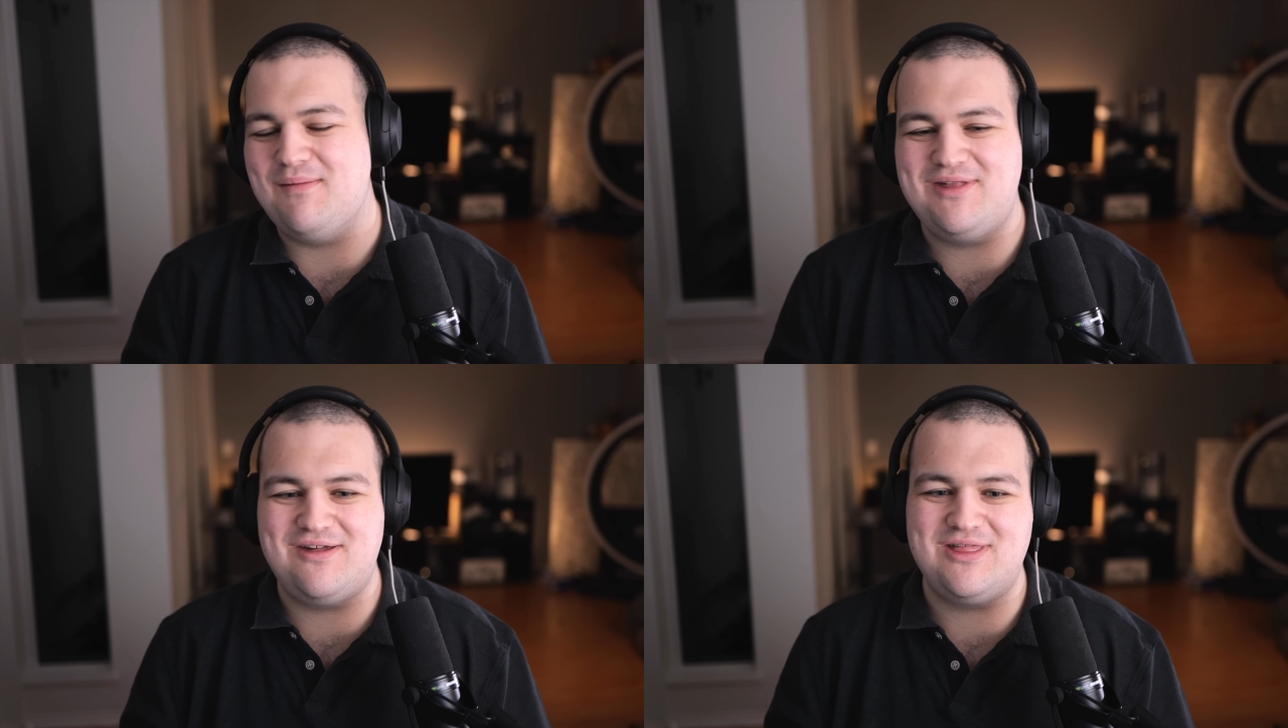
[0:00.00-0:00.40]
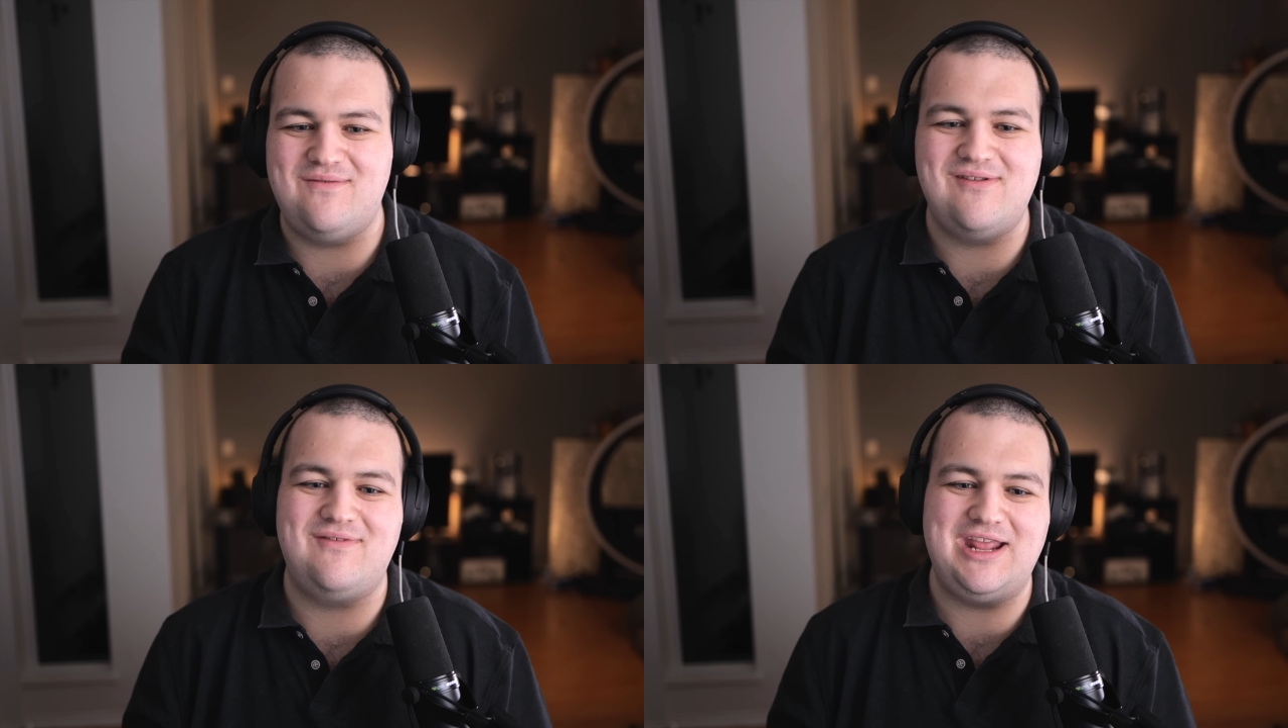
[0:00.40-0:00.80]
position of
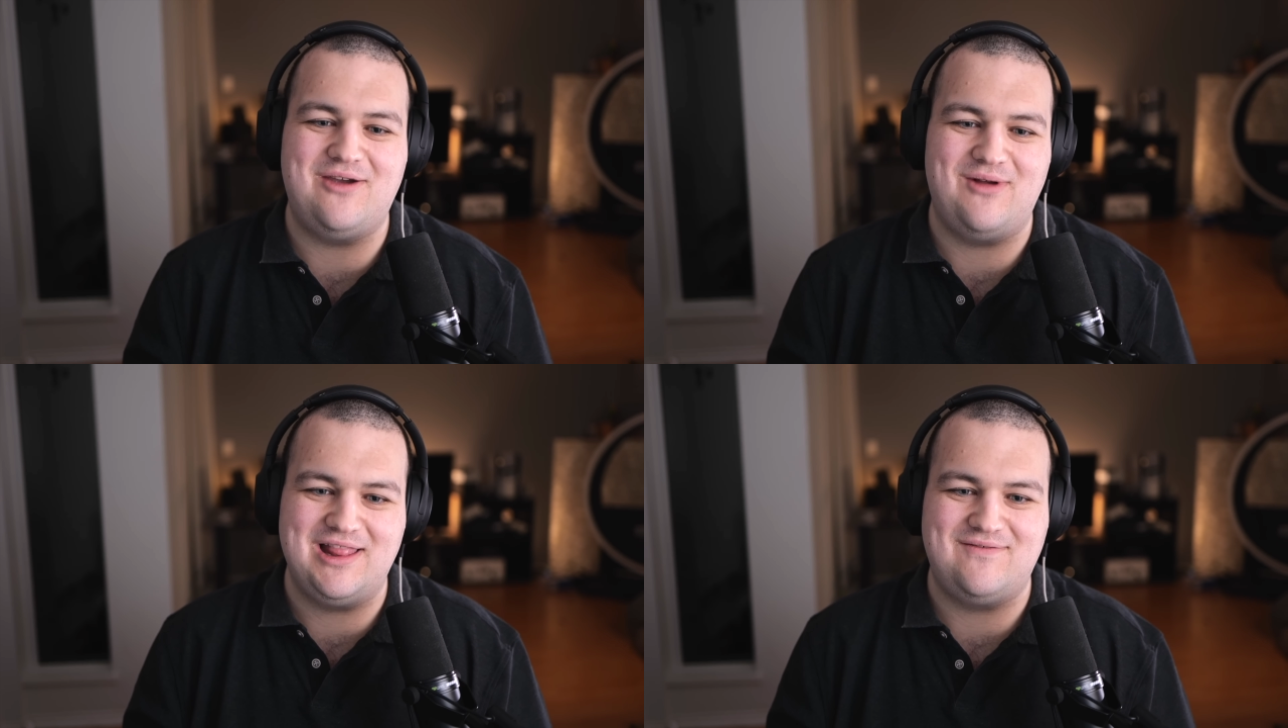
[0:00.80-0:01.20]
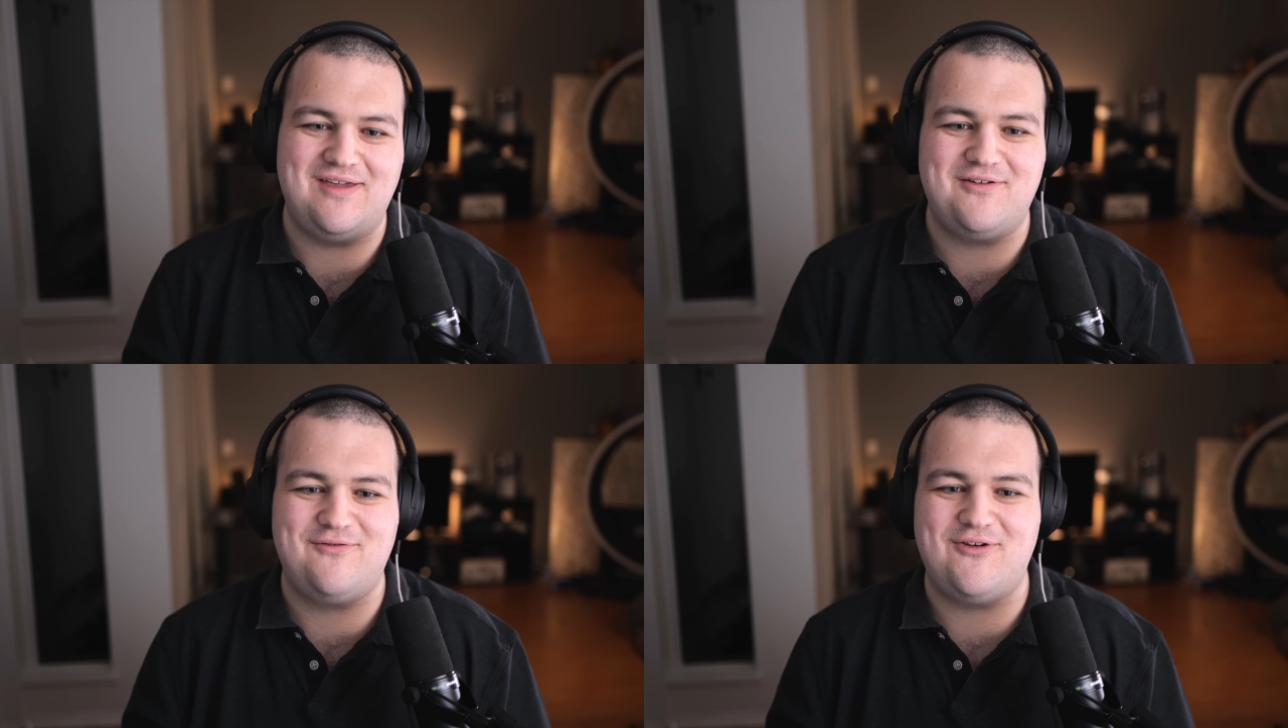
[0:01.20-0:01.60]
Nvidia relative to
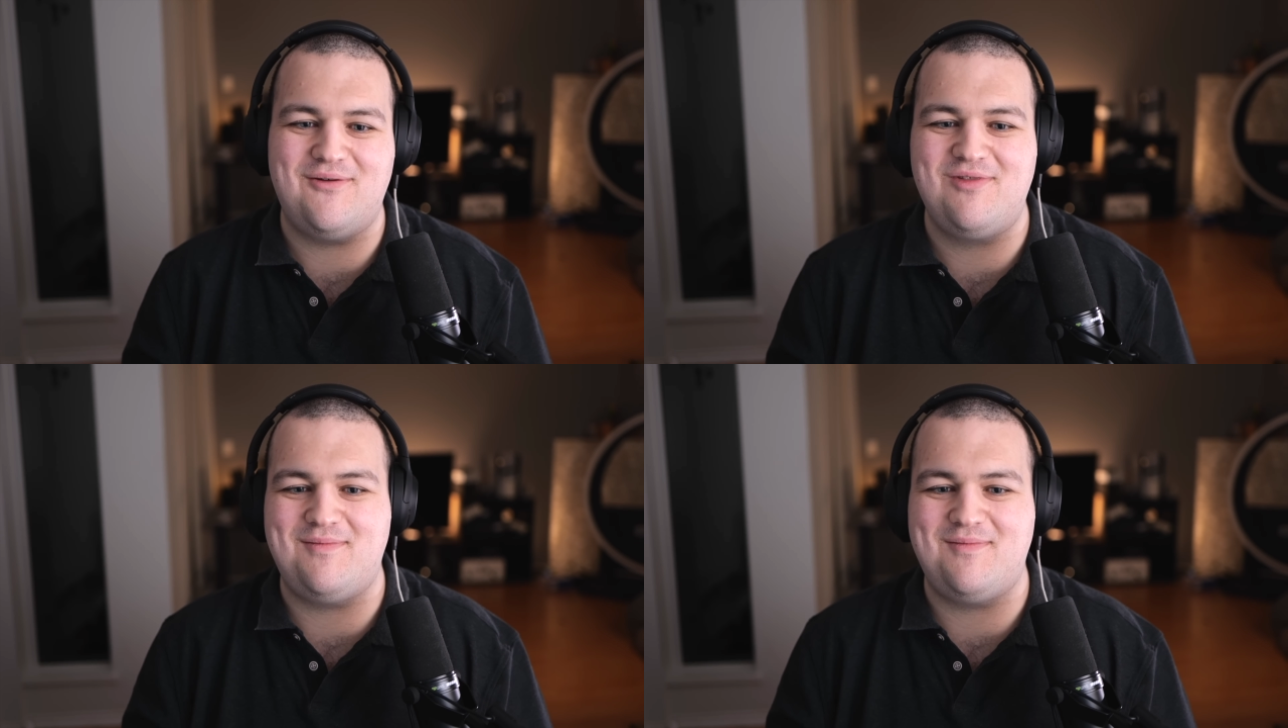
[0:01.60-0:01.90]
other firms.